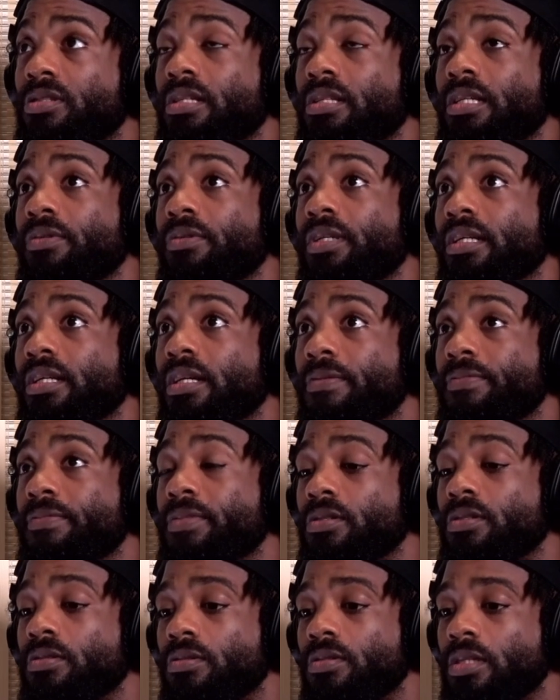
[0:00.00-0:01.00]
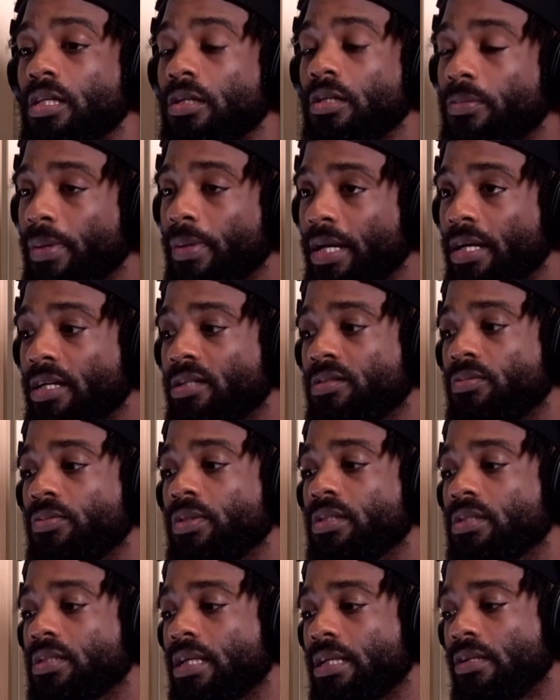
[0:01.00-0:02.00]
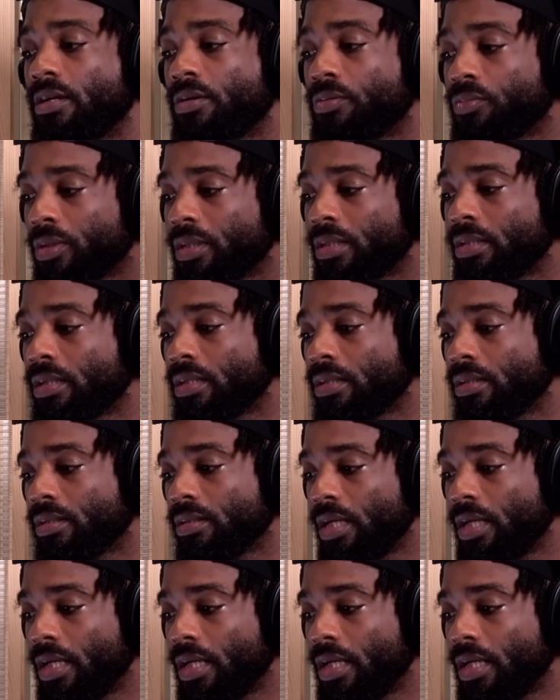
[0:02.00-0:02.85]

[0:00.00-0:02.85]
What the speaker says: when it comes to single parents, because I know one of the